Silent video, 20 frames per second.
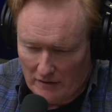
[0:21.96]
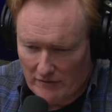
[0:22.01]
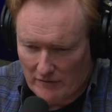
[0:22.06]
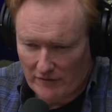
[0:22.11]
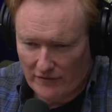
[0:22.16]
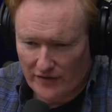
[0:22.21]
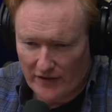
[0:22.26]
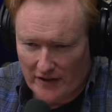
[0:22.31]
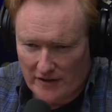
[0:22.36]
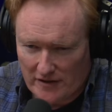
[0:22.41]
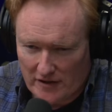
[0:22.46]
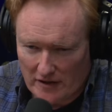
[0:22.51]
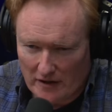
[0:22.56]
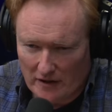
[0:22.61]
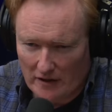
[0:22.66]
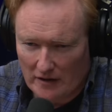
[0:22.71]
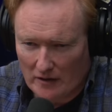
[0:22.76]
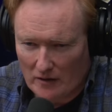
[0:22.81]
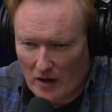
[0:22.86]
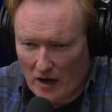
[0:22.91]
Visa. This is
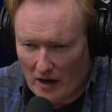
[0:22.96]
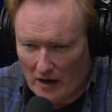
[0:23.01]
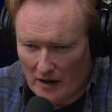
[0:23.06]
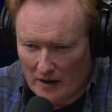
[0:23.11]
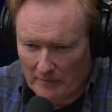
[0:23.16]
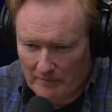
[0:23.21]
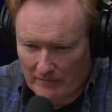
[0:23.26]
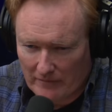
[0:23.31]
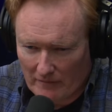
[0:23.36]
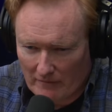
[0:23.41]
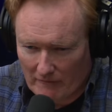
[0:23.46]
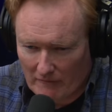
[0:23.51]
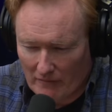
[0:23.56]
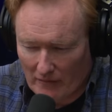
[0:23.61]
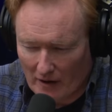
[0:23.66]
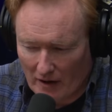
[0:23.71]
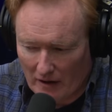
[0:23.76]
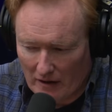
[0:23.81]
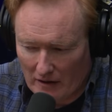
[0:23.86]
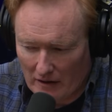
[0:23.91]
the um,
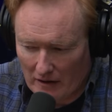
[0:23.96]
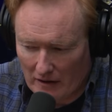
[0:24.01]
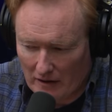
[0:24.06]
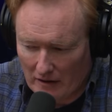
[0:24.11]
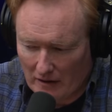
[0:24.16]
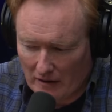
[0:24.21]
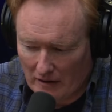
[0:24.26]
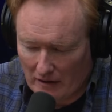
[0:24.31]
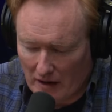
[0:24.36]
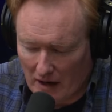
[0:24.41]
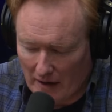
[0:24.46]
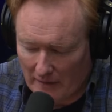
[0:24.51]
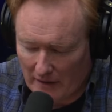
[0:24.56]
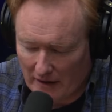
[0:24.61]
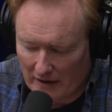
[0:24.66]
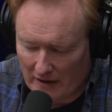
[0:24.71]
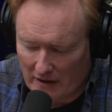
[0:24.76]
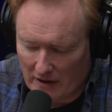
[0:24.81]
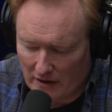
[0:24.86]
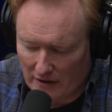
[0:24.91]
best. I'm
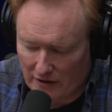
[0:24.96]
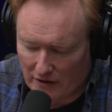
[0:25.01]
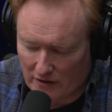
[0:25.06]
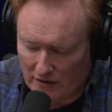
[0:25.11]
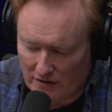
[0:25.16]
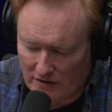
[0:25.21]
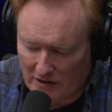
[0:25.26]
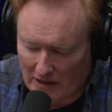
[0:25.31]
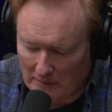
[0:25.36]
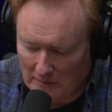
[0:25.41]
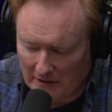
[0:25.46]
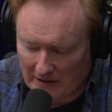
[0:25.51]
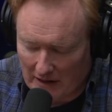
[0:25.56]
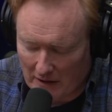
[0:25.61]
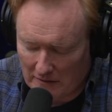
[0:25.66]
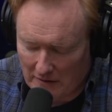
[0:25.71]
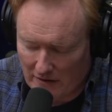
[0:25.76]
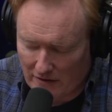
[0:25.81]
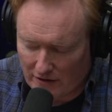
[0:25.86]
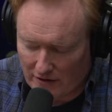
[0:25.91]
going to cut your segment
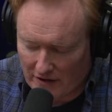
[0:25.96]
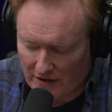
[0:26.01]
down to 30